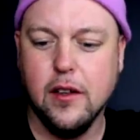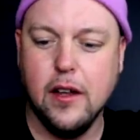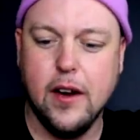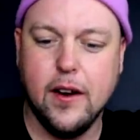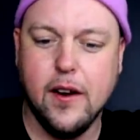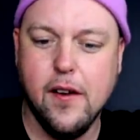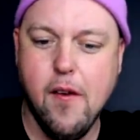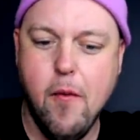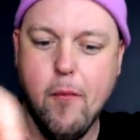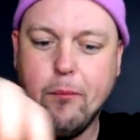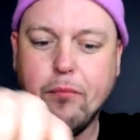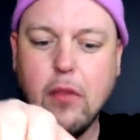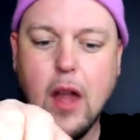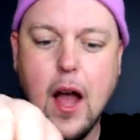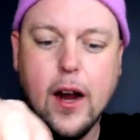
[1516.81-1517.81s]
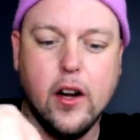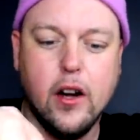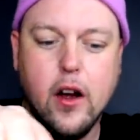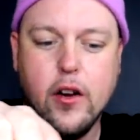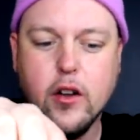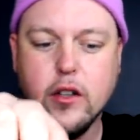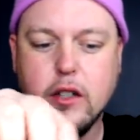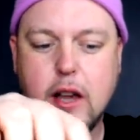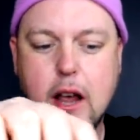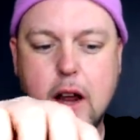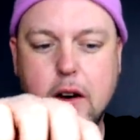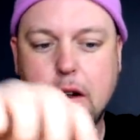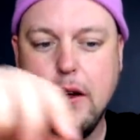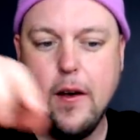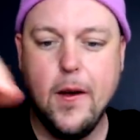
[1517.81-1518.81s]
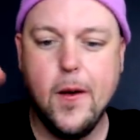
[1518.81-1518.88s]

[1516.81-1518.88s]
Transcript: Like, I could understand